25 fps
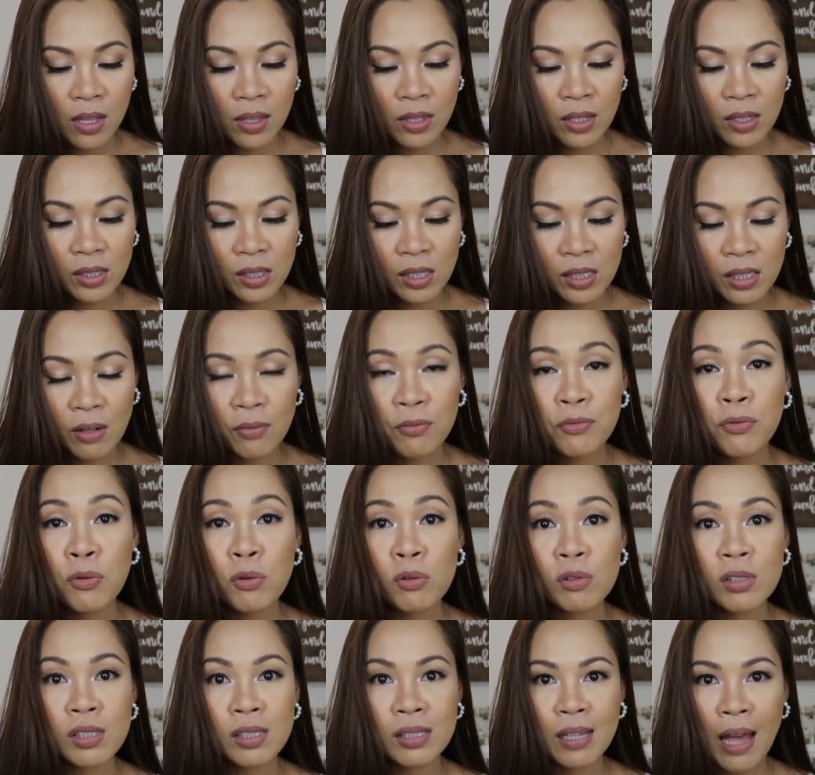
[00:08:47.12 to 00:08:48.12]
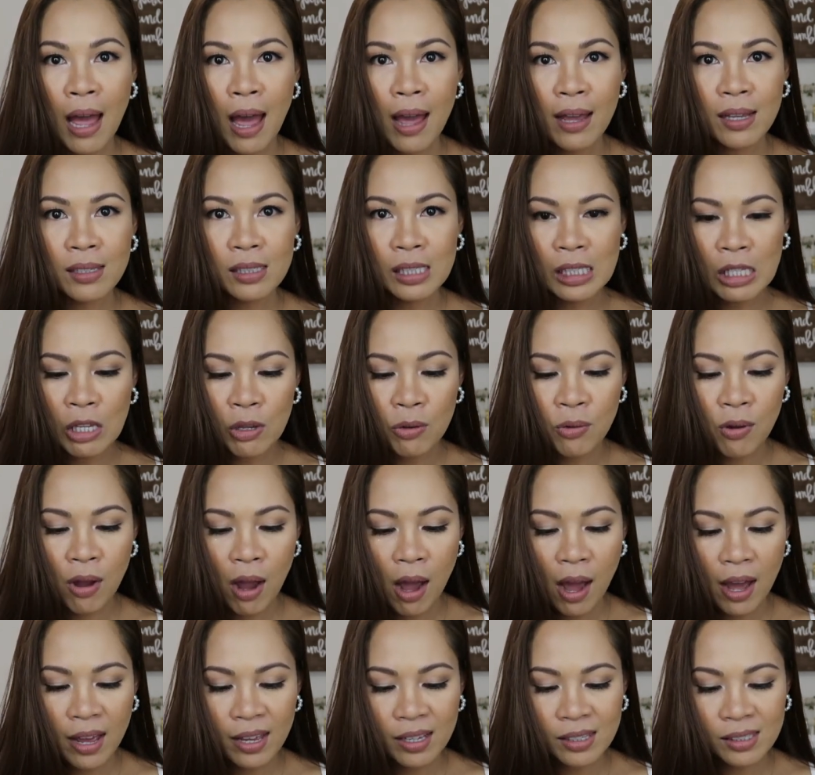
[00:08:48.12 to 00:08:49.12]
This is a full size, you
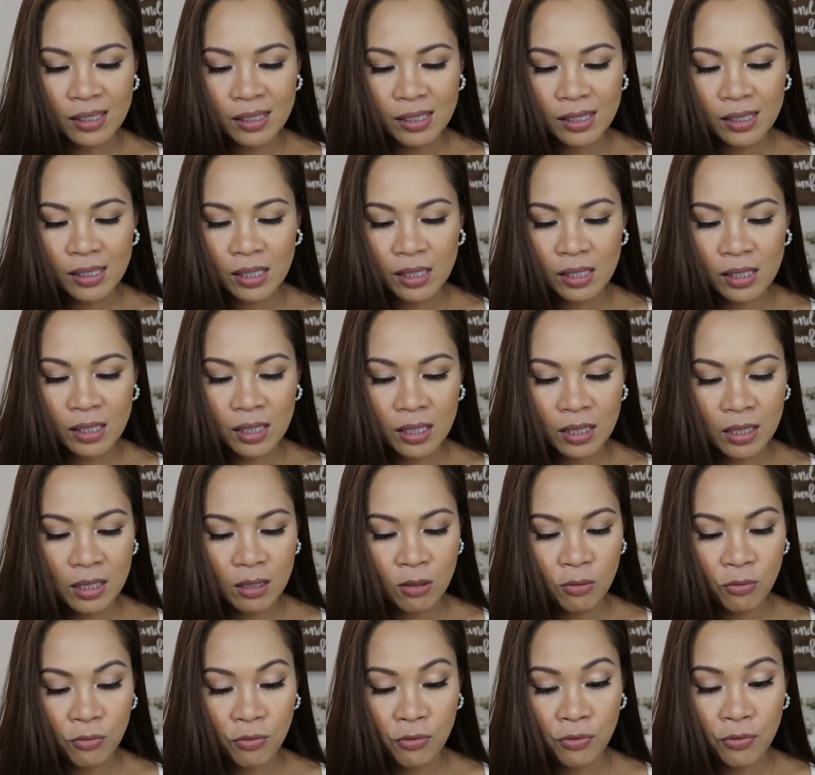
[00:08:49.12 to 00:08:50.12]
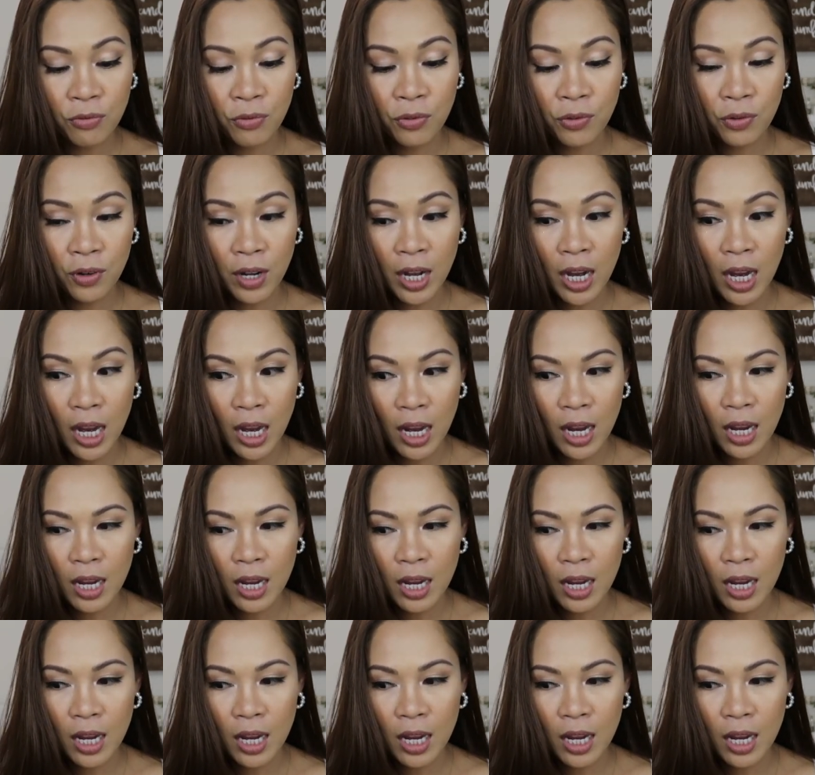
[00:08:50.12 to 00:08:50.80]
guys. This is free.